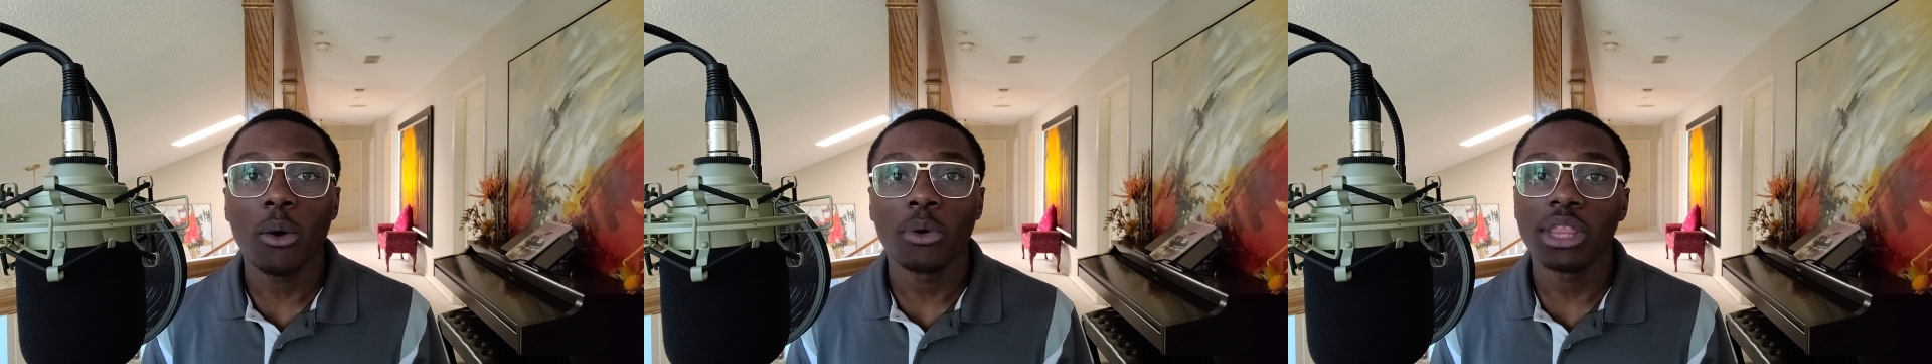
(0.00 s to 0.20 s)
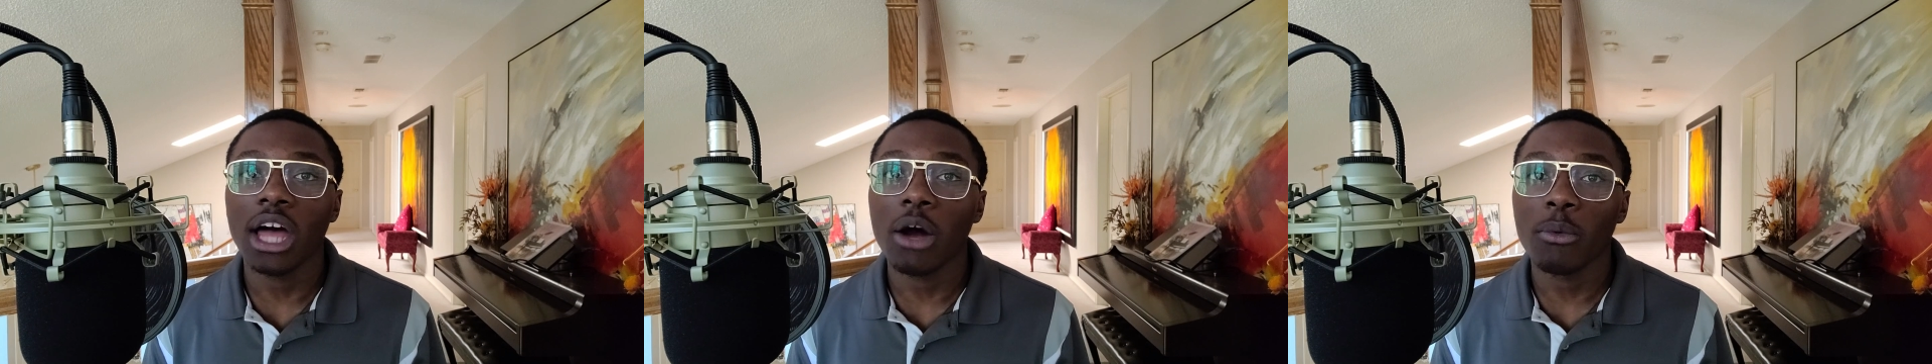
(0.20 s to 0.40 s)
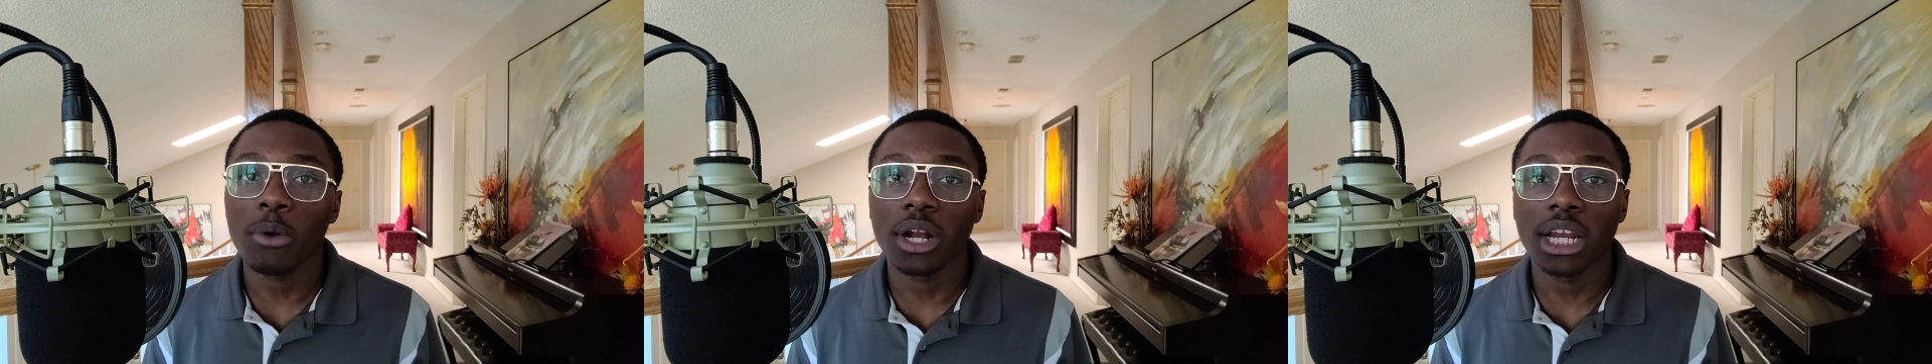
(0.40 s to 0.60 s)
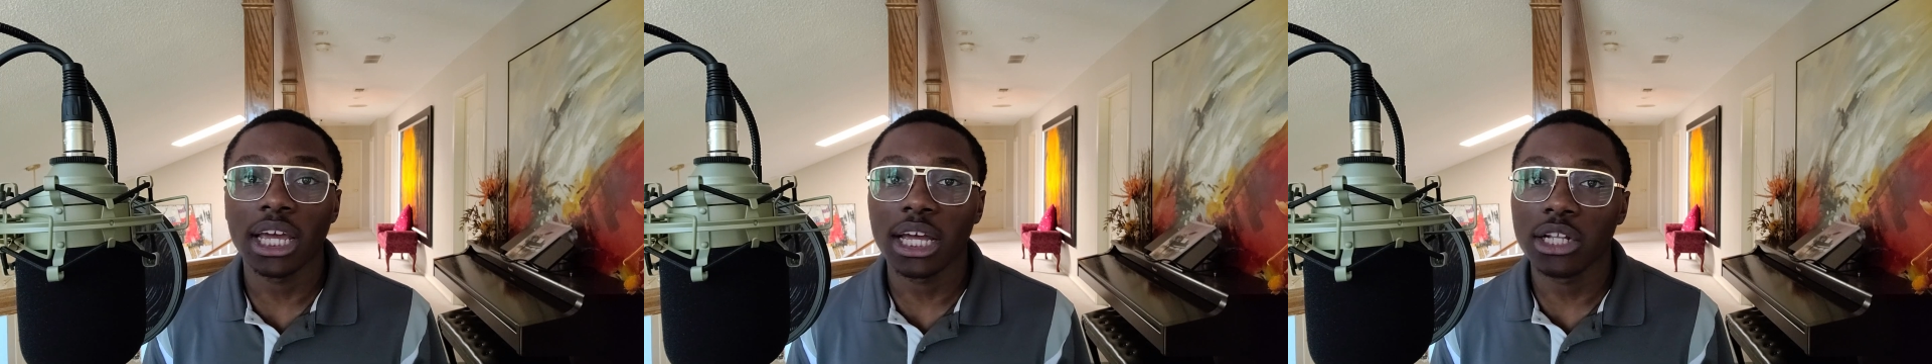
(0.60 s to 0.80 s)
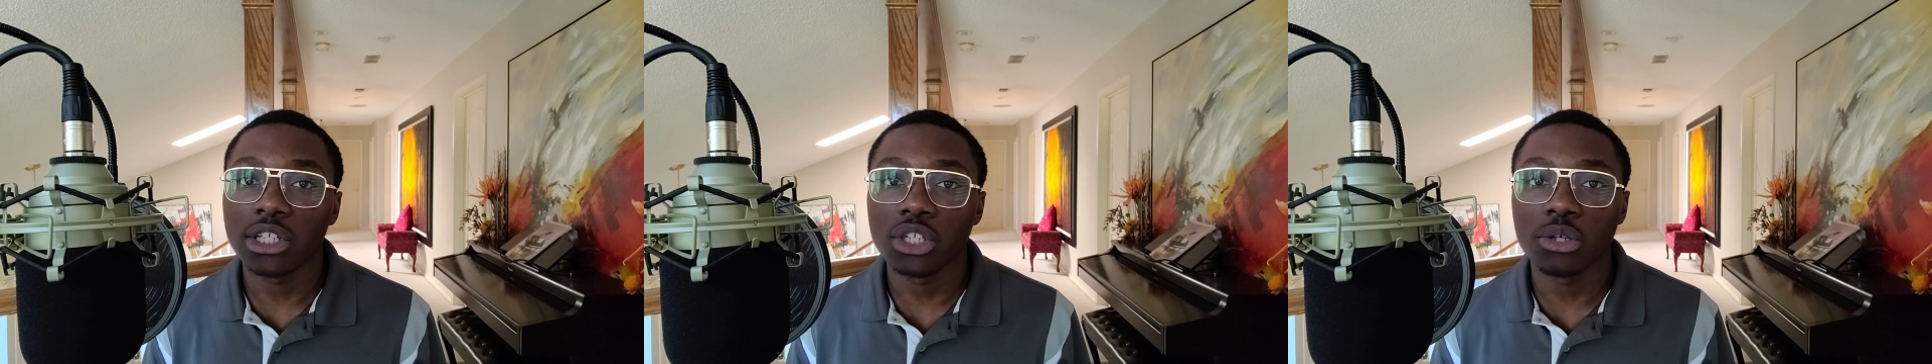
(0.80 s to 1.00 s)
without
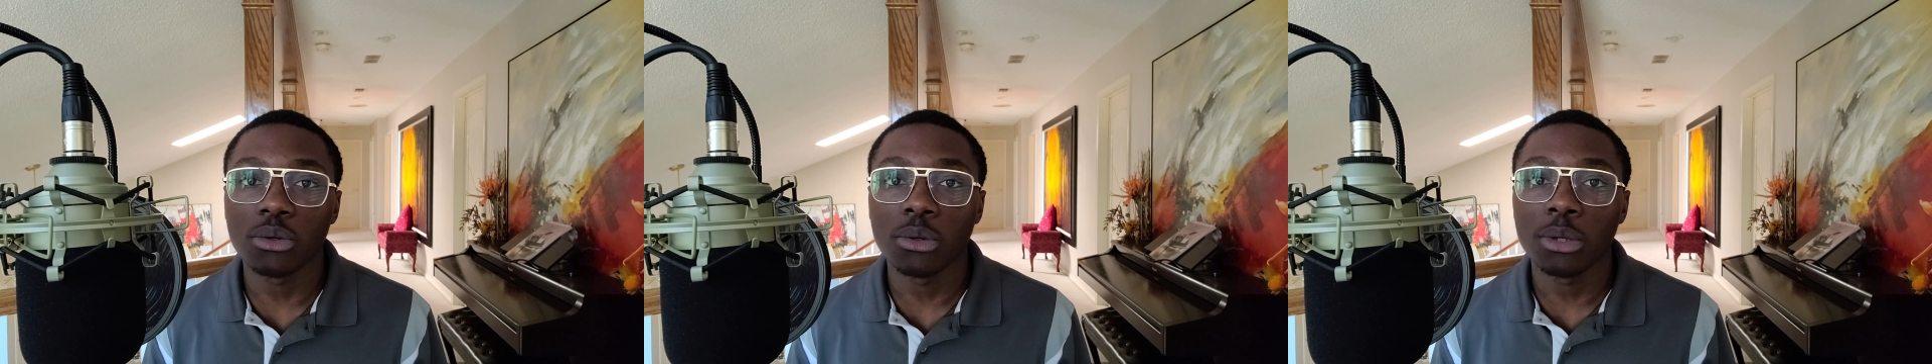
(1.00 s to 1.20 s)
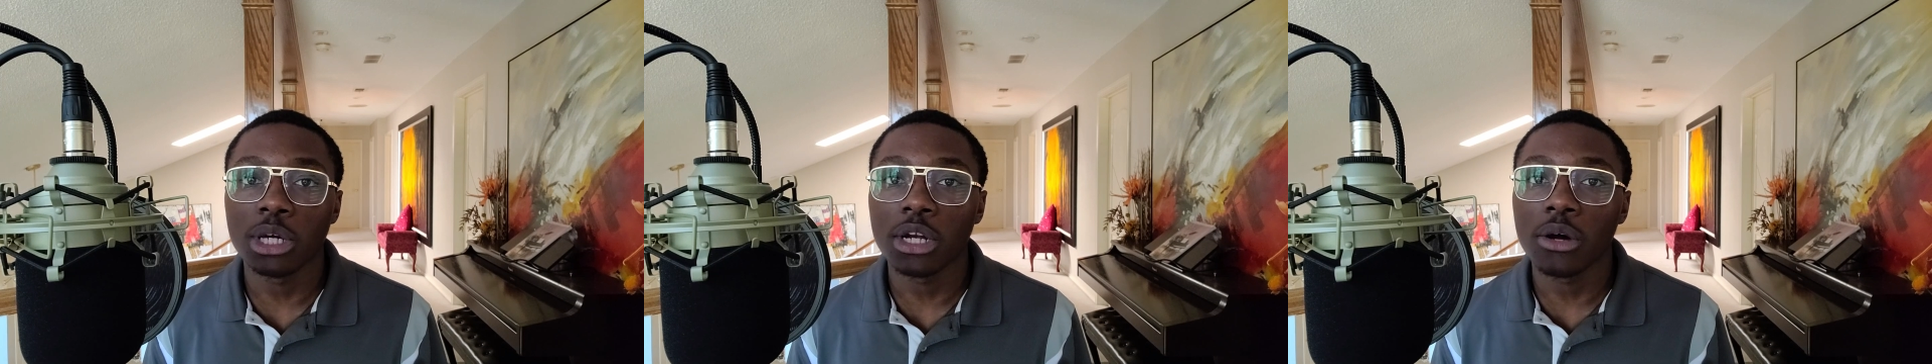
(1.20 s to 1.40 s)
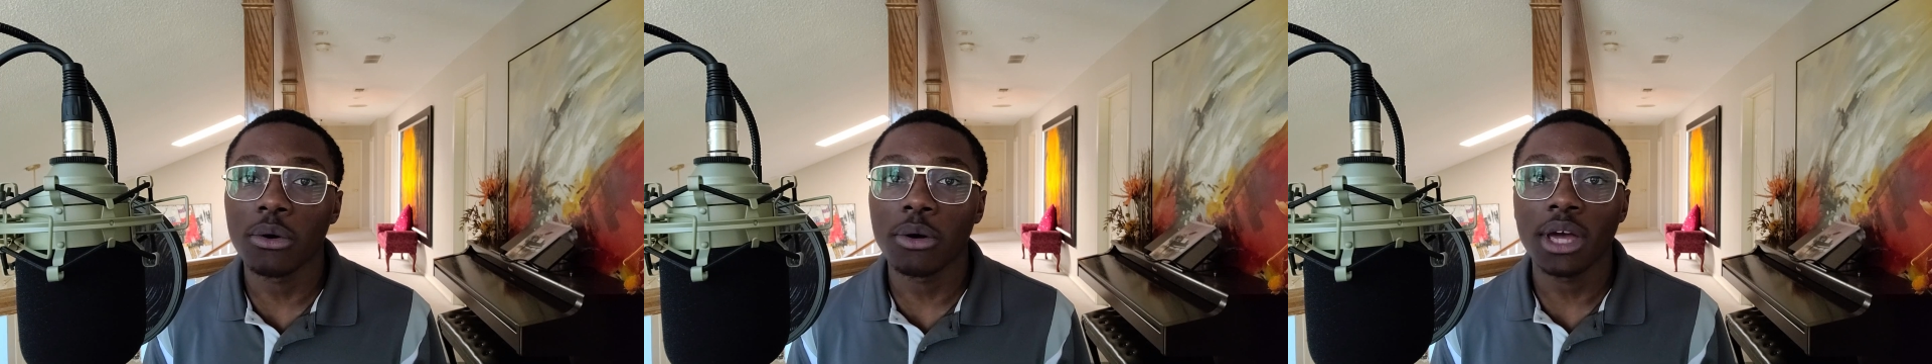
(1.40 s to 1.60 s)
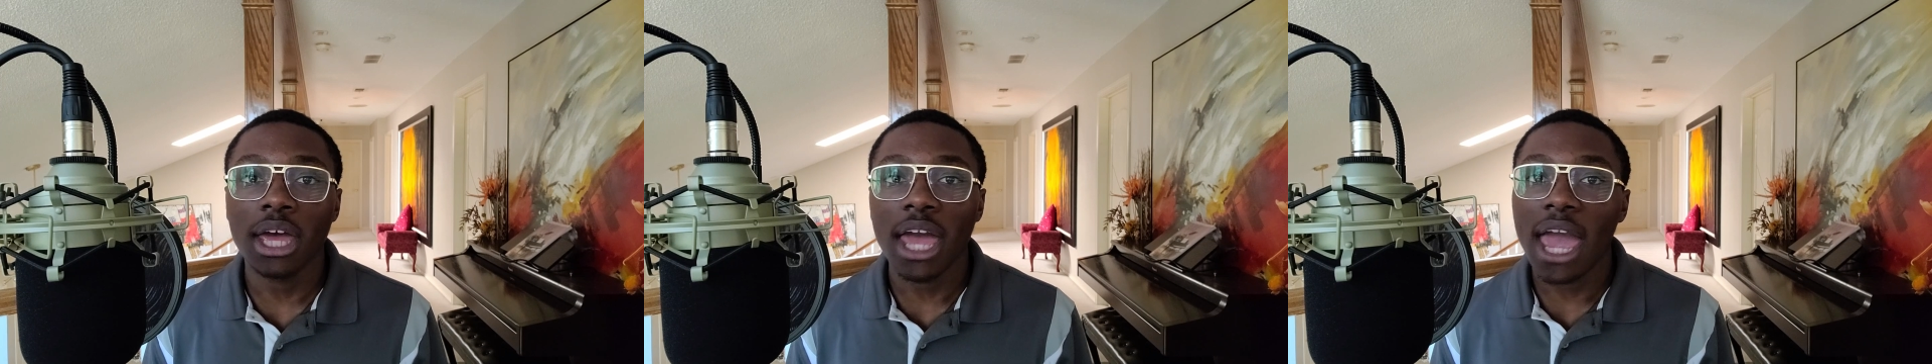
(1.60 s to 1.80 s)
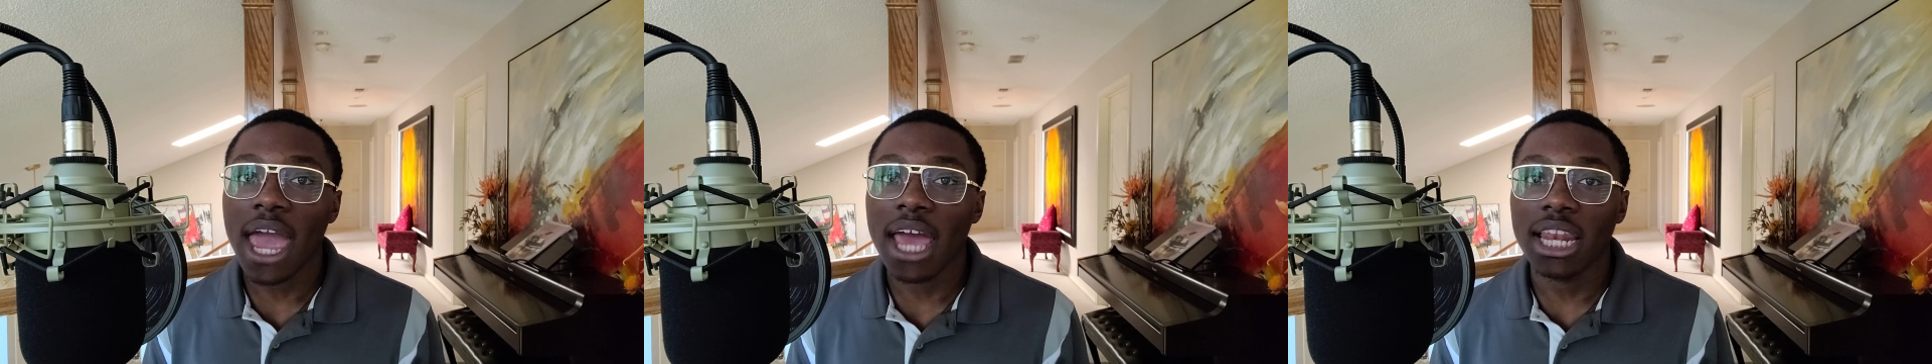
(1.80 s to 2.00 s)
running into,
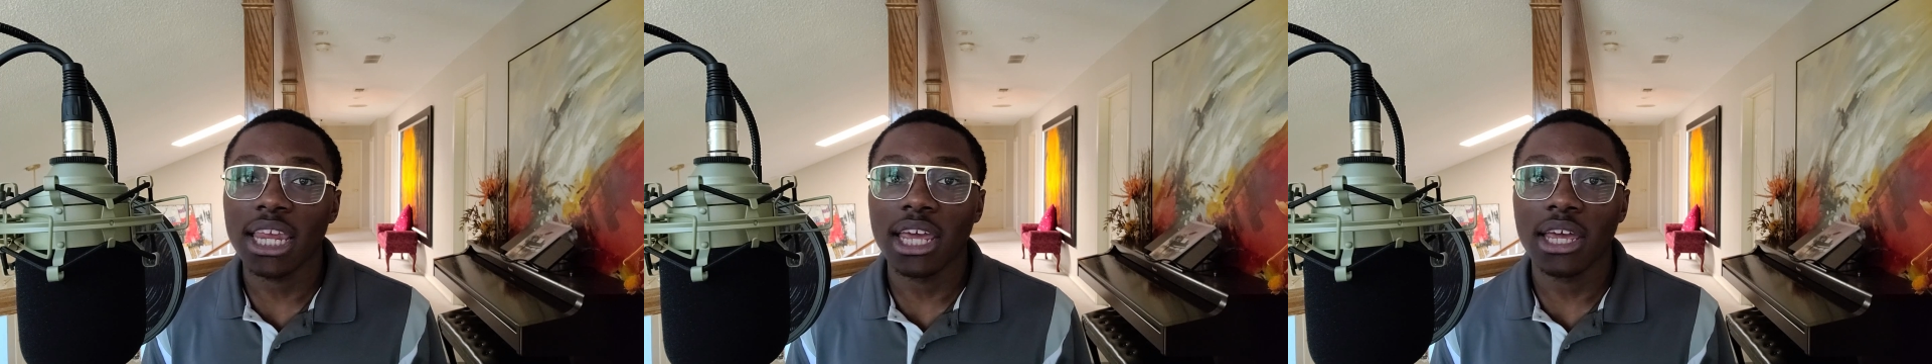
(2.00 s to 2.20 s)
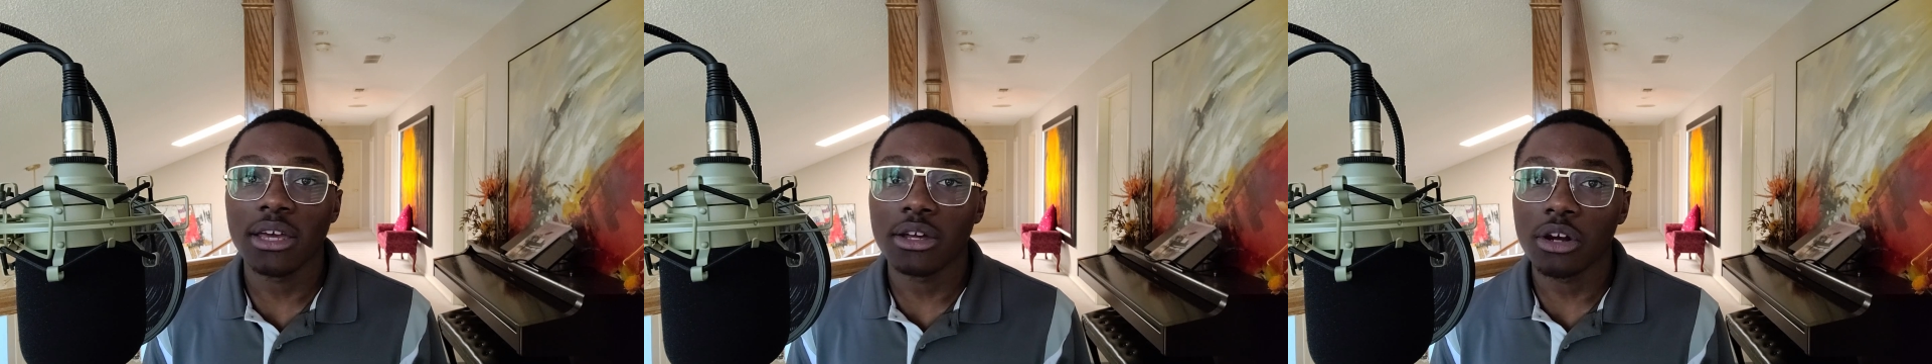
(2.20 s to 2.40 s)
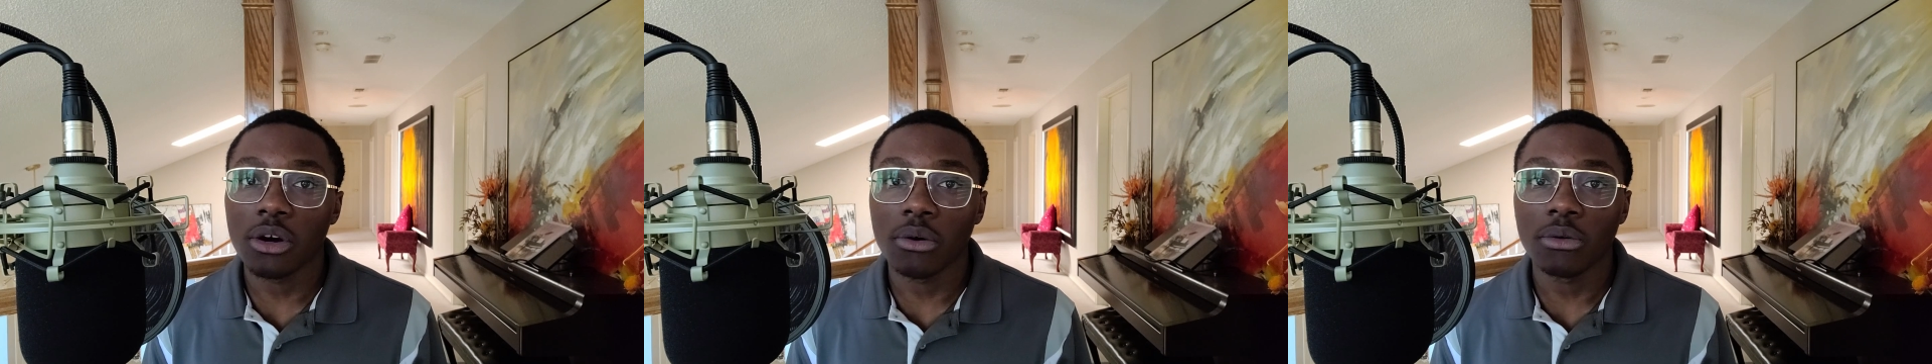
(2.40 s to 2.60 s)
any,